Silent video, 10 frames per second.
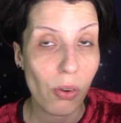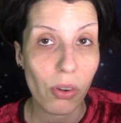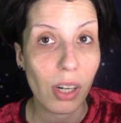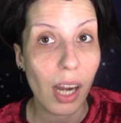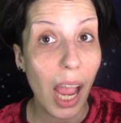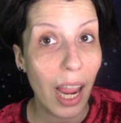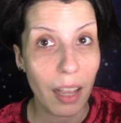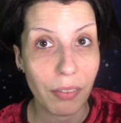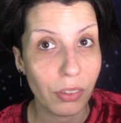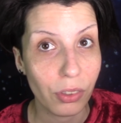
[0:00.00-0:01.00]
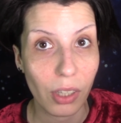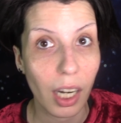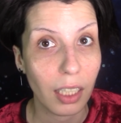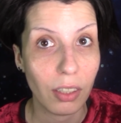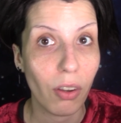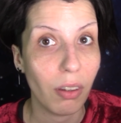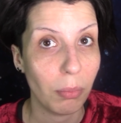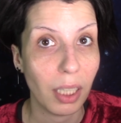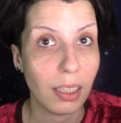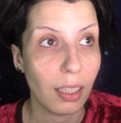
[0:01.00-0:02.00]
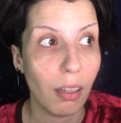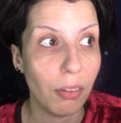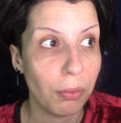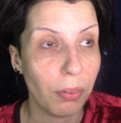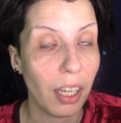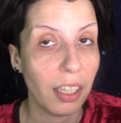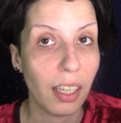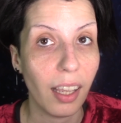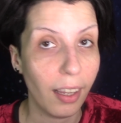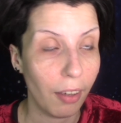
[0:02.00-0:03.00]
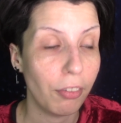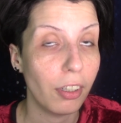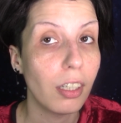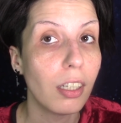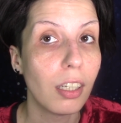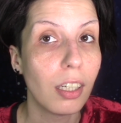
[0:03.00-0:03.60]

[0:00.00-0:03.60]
or I haven't tried on myself like ever.